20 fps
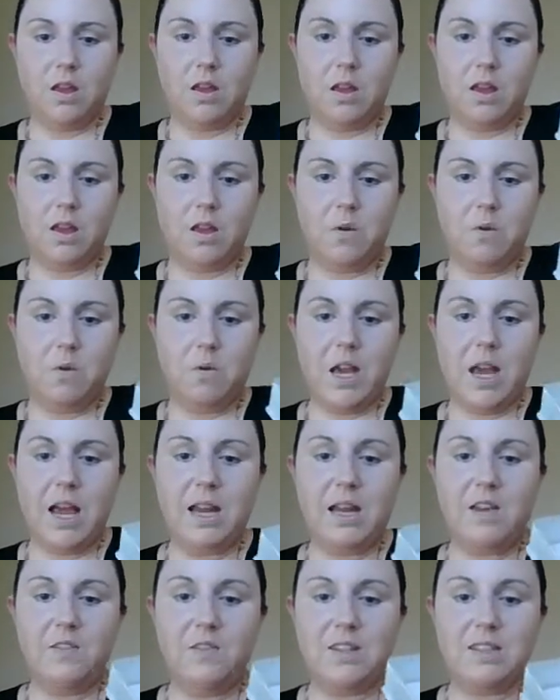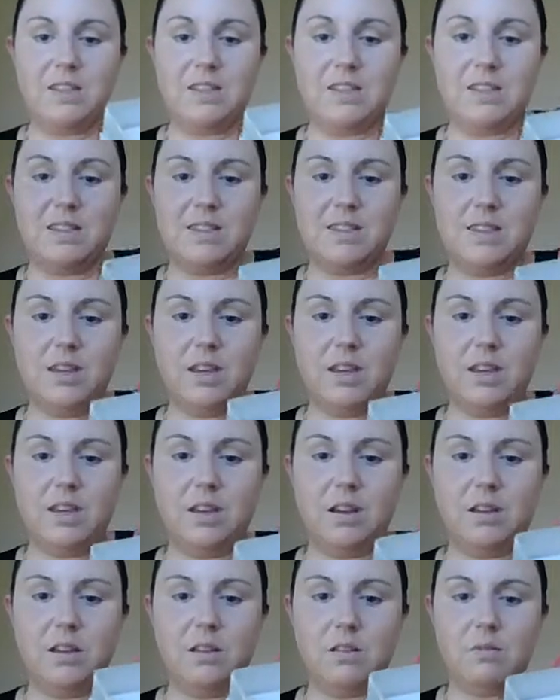you can't even
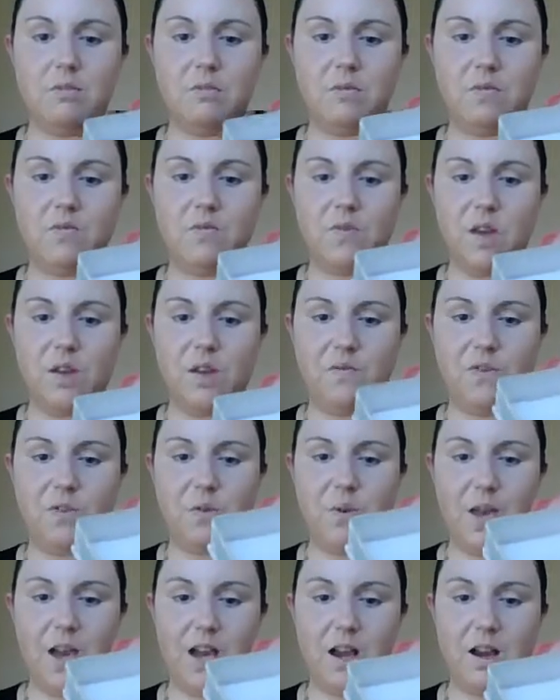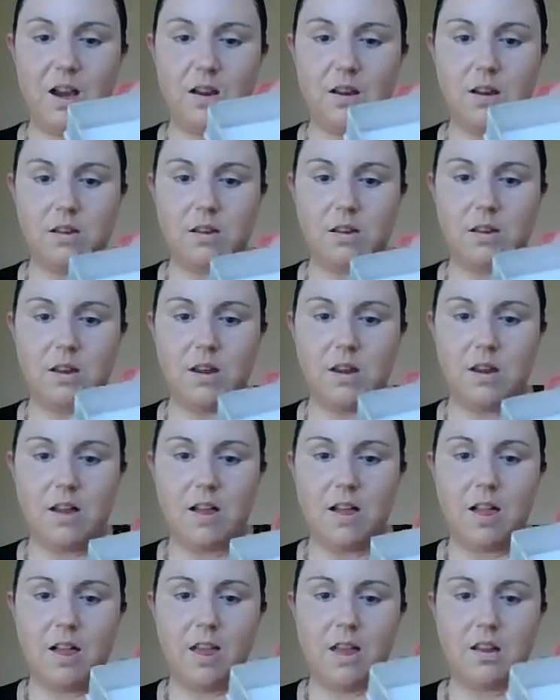see, if you can,
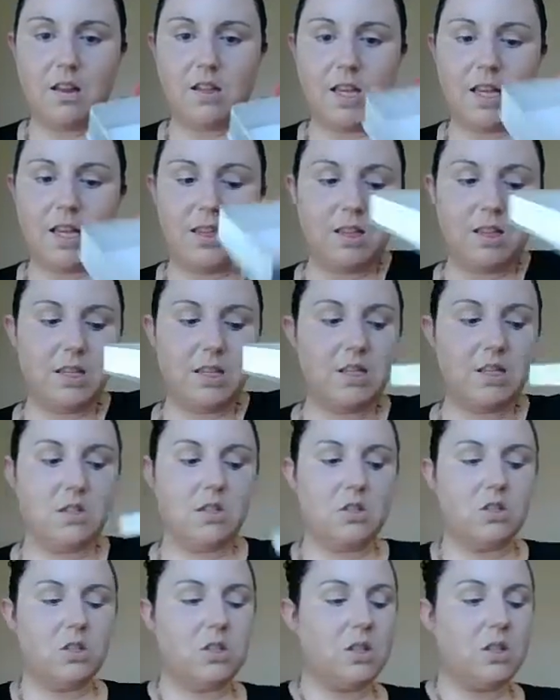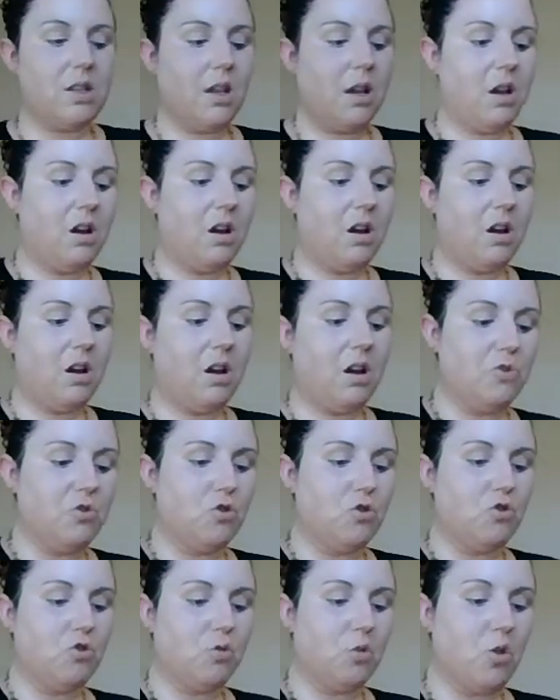like just like a couple
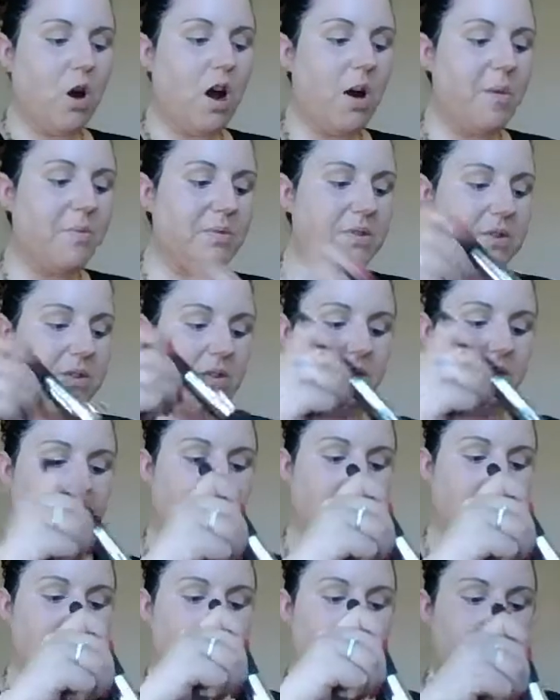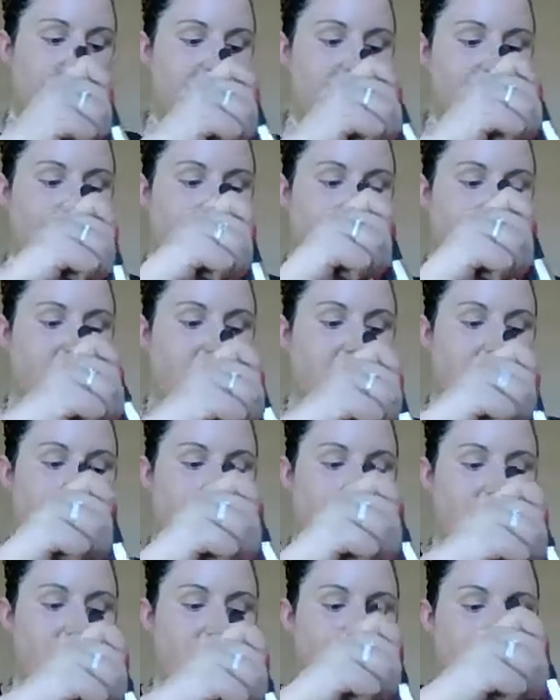drops, and
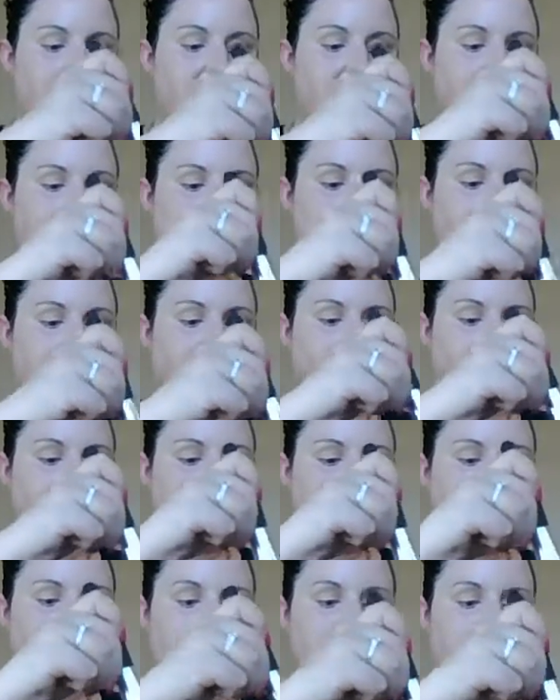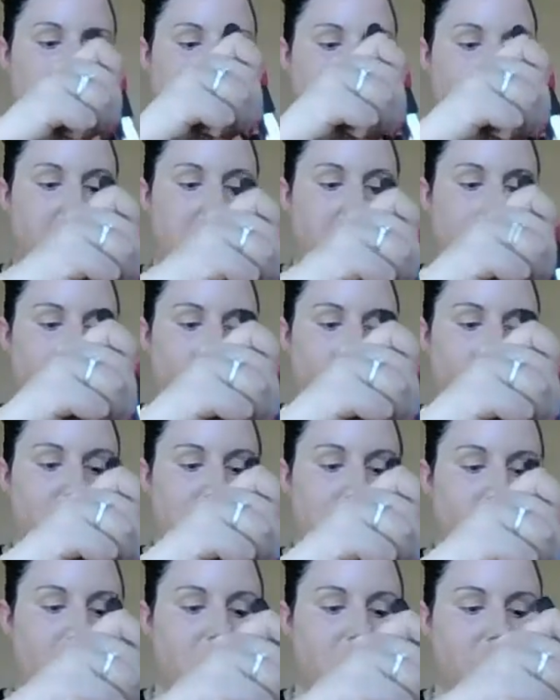I'm just gonna swirl that around in
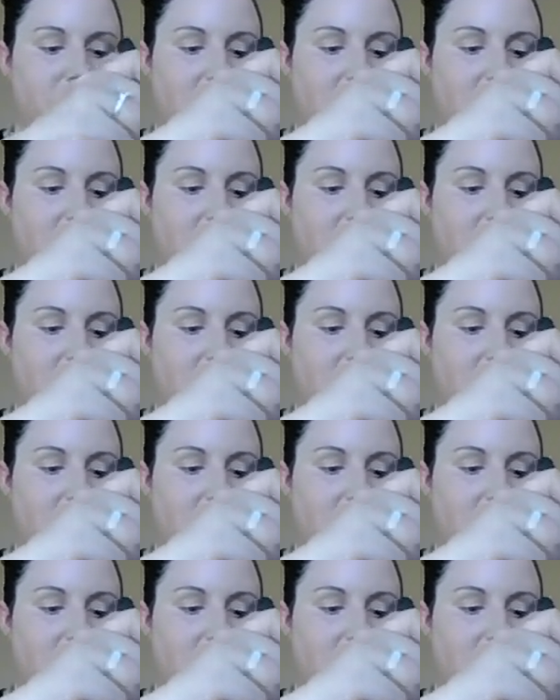there,